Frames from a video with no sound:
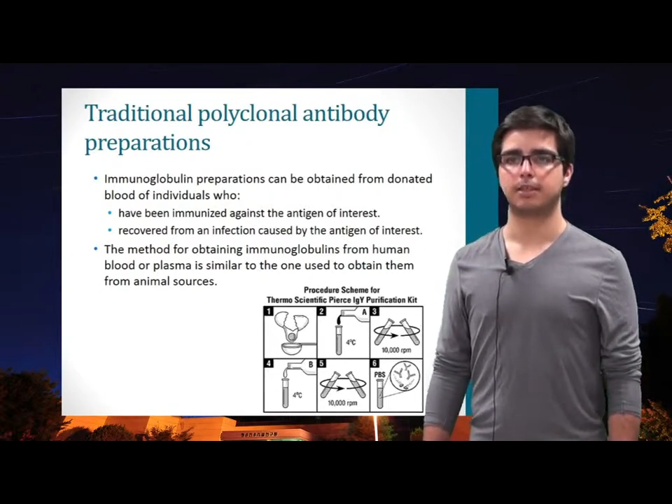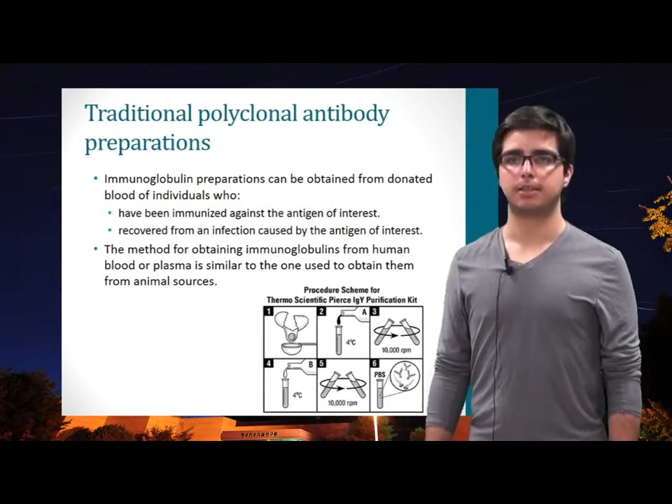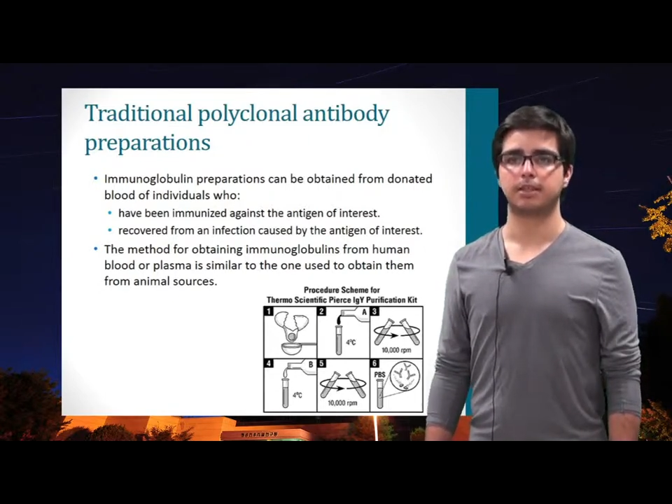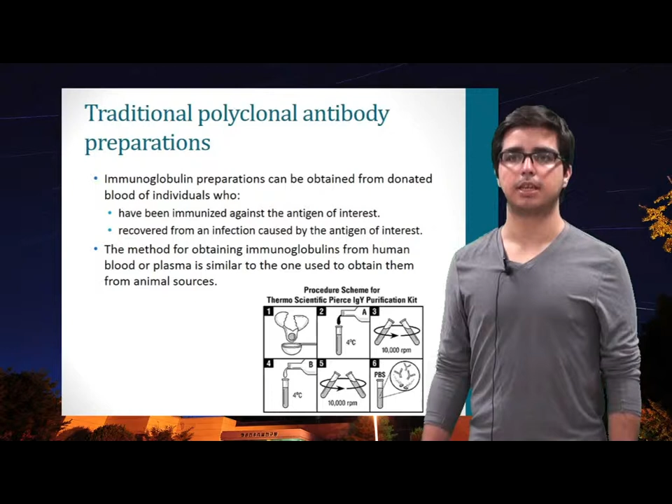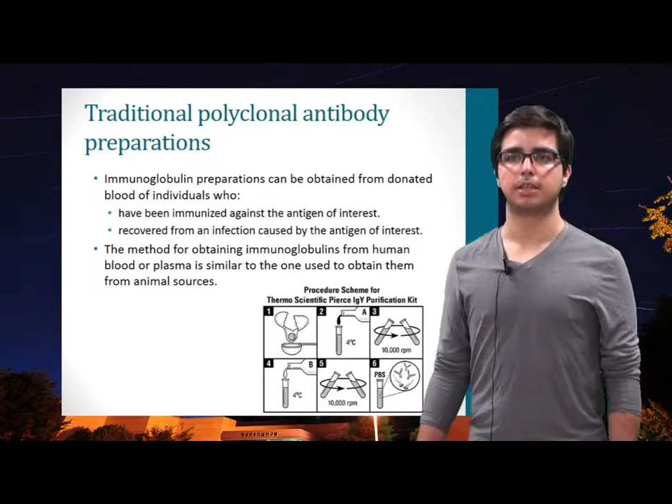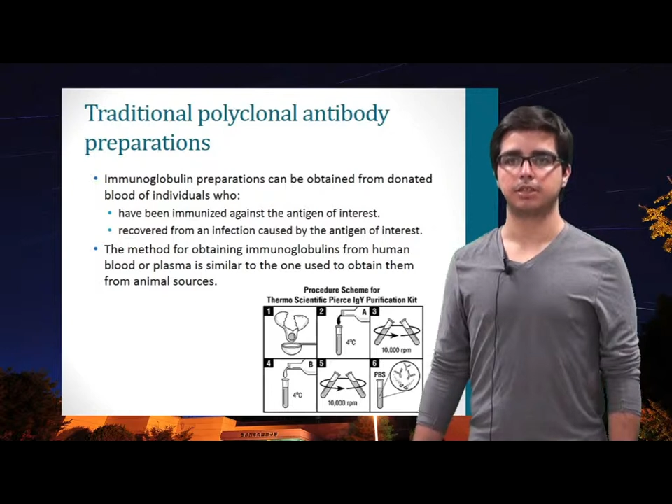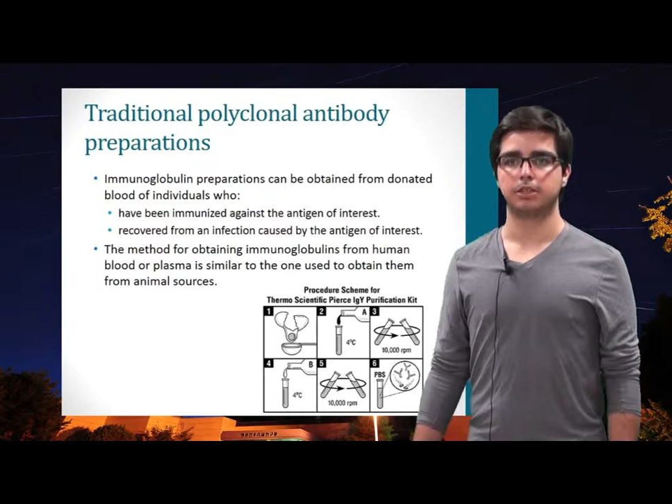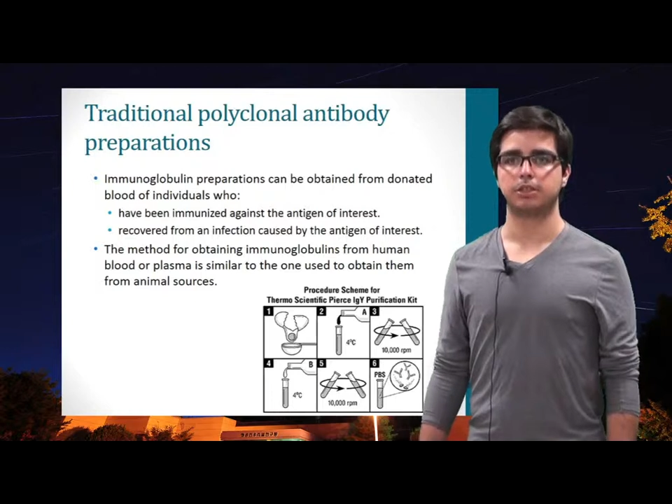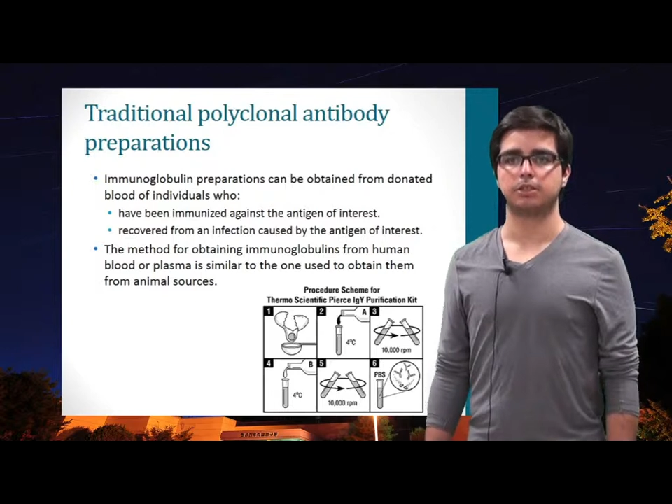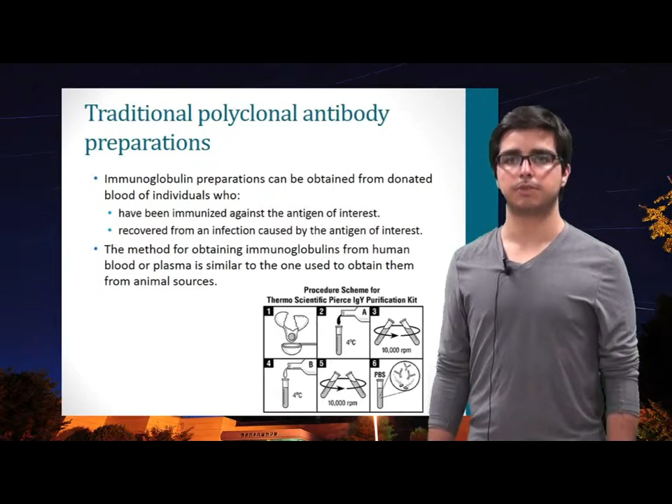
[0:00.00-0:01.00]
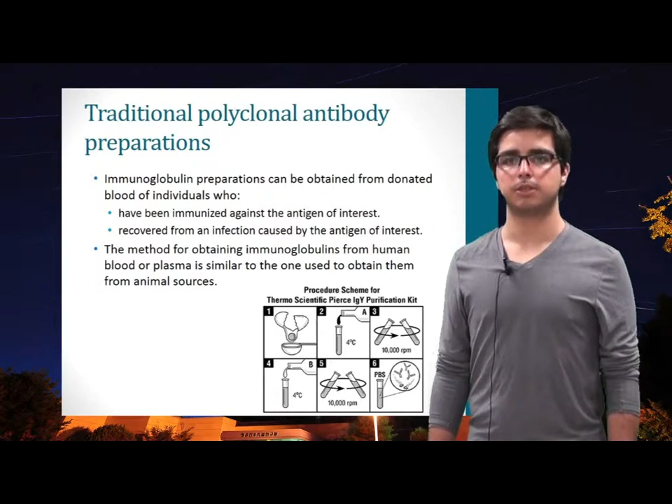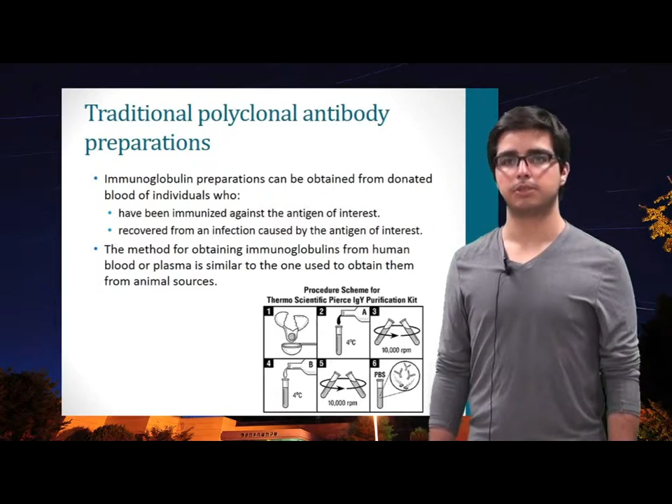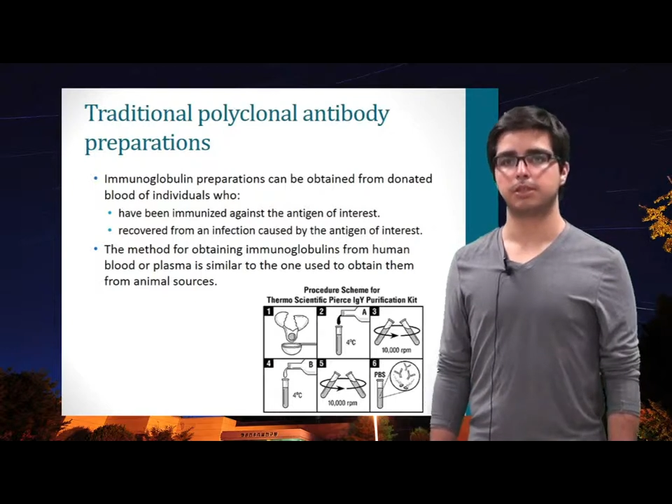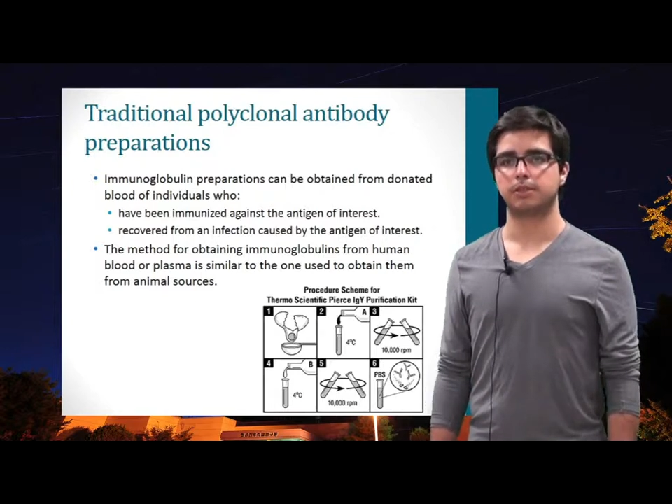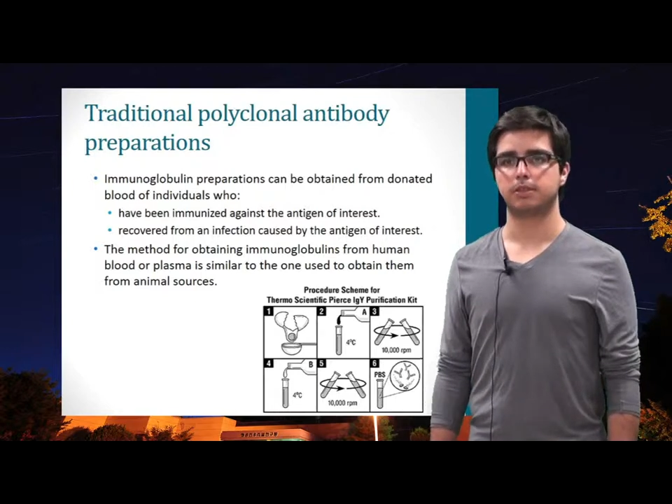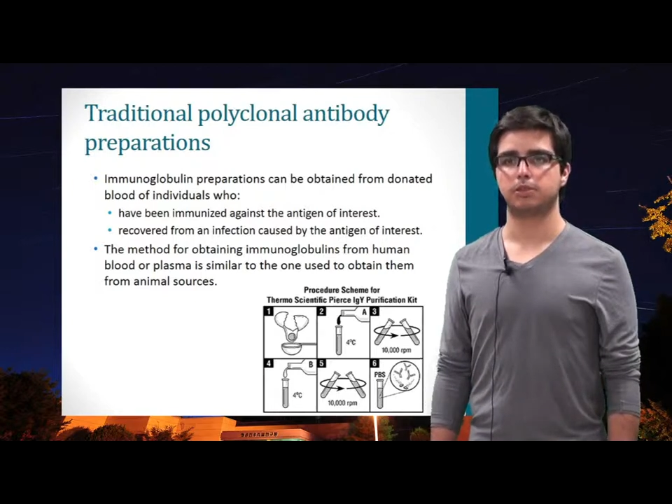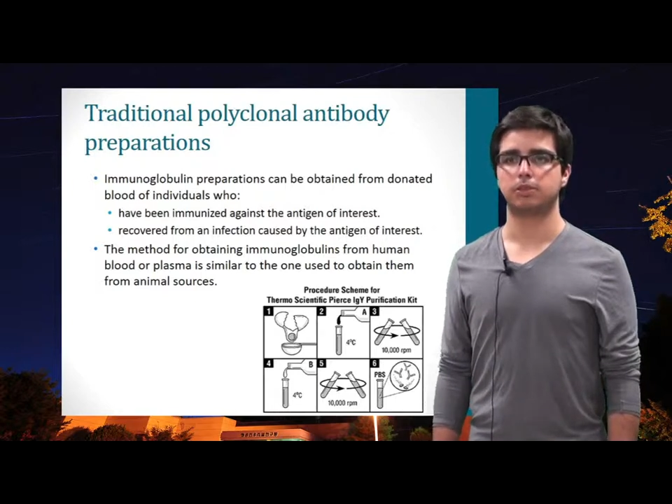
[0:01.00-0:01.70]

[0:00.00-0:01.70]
the antigen of interest,